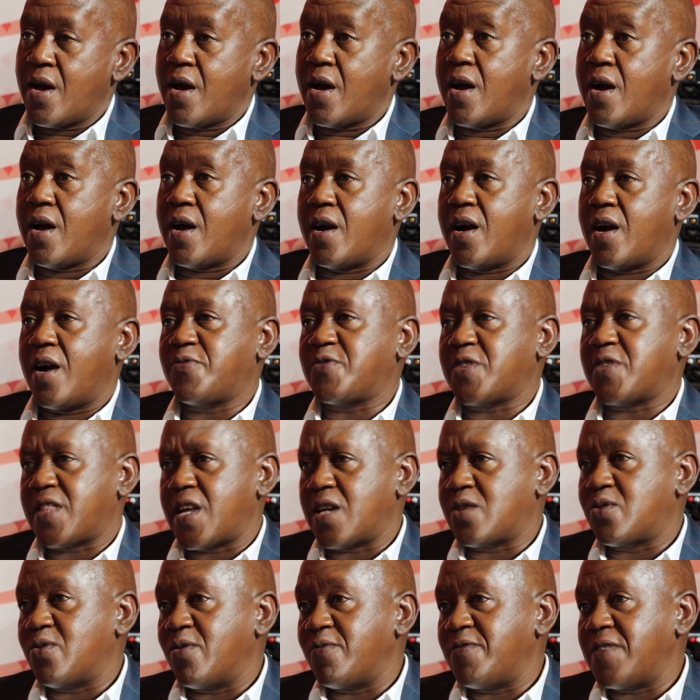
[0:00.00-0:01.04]
After
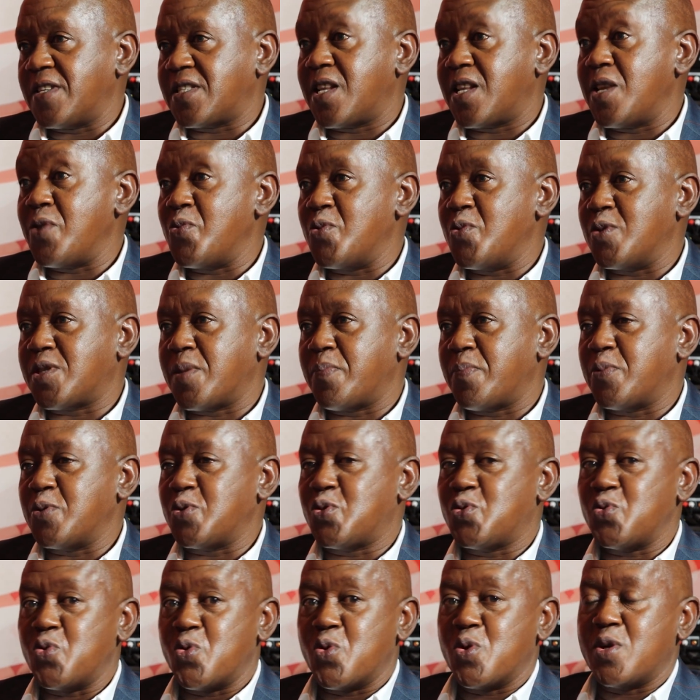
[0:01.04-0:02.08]
that, obviously, we were
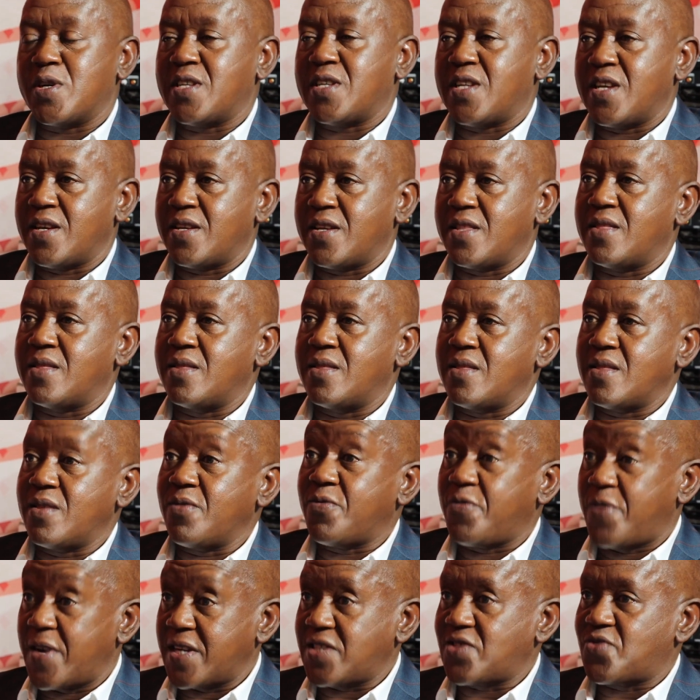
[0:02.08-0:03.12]
supposed to hold the
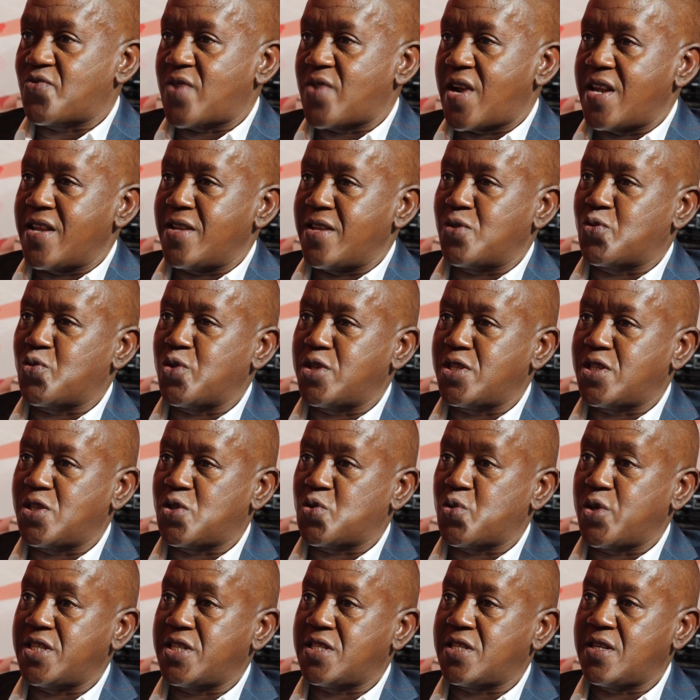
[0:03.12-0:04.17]
first rally in
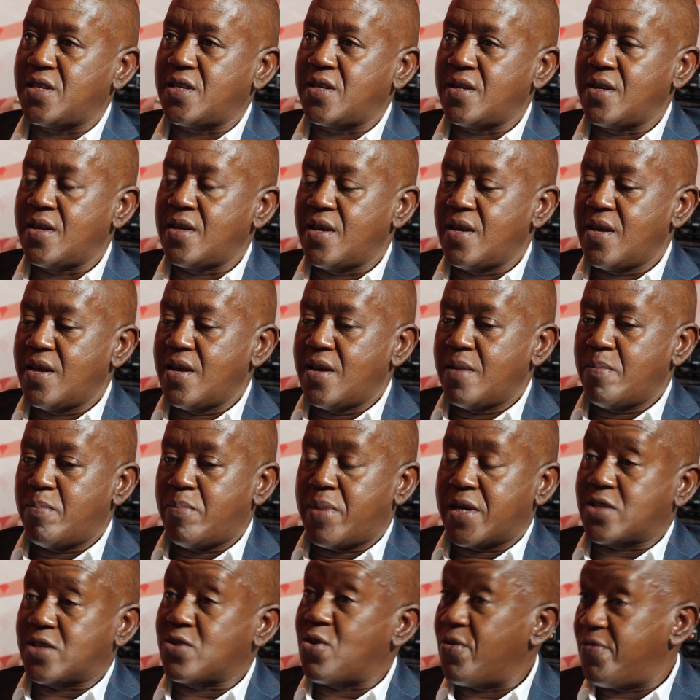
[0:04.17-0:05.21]
2020,
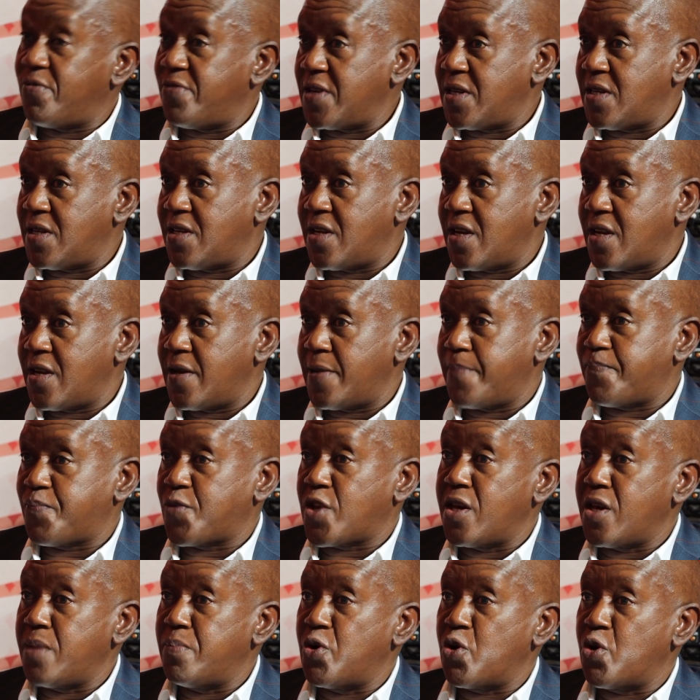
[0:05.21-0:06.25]
but COVID
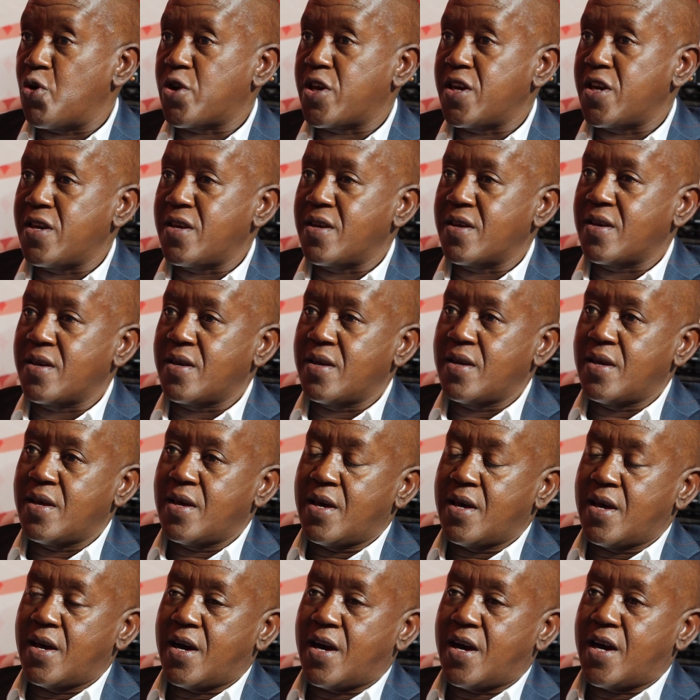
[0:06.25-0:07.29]
came knocking,
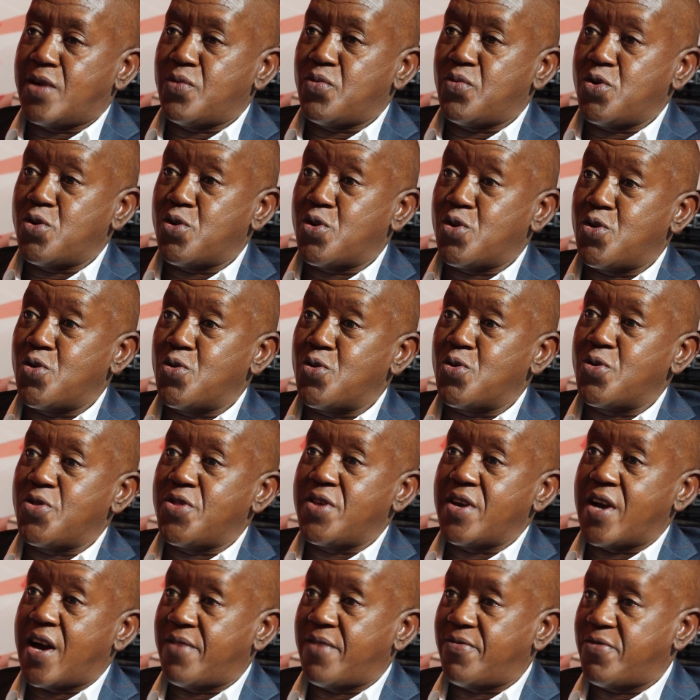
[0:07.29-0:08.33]
and we all know
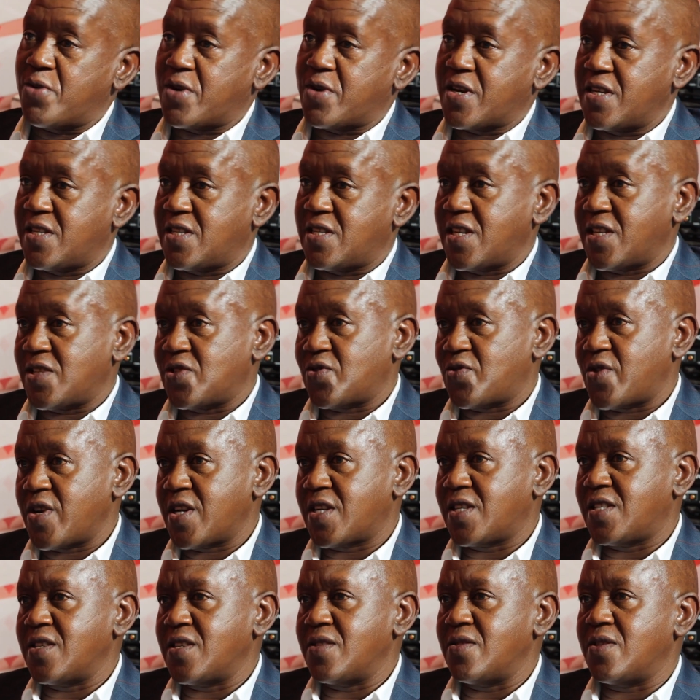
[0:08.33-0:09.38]
the havoc it has
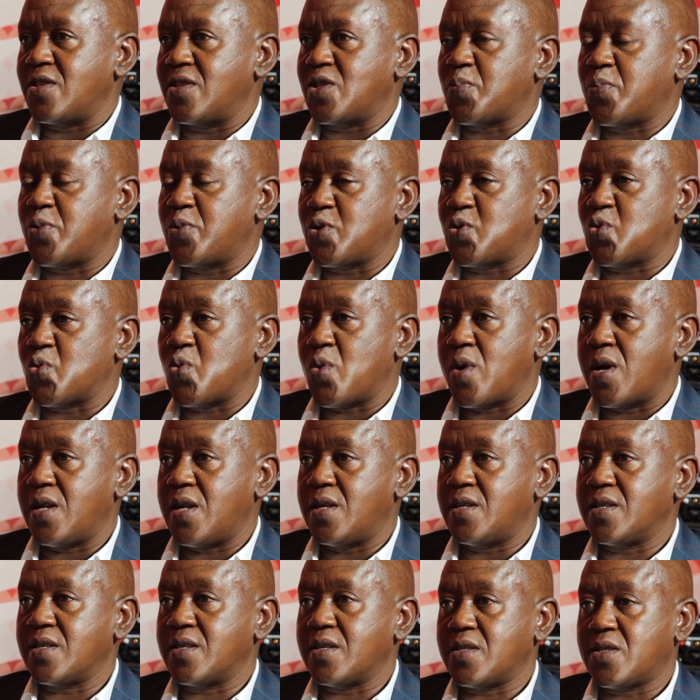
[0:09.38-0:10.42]
wreaked in the sports
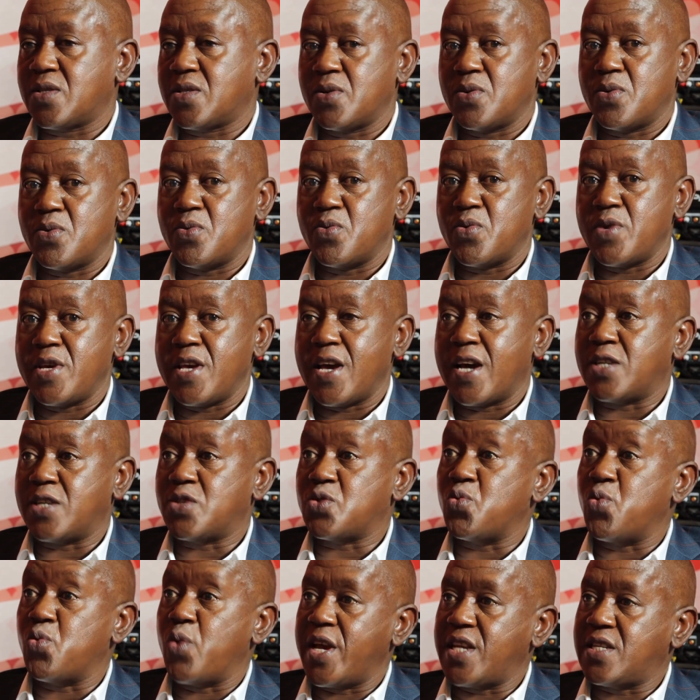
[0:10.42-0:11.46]
world, so we had
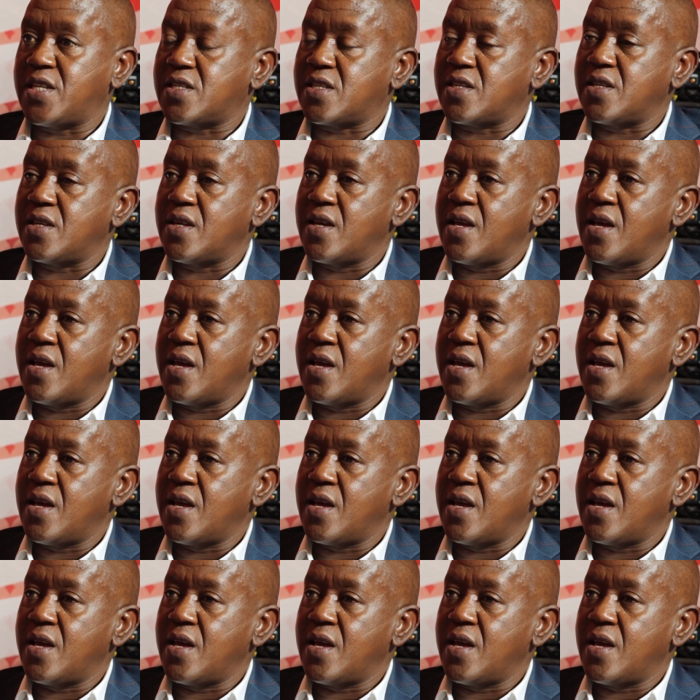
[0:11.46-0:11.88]
to wait.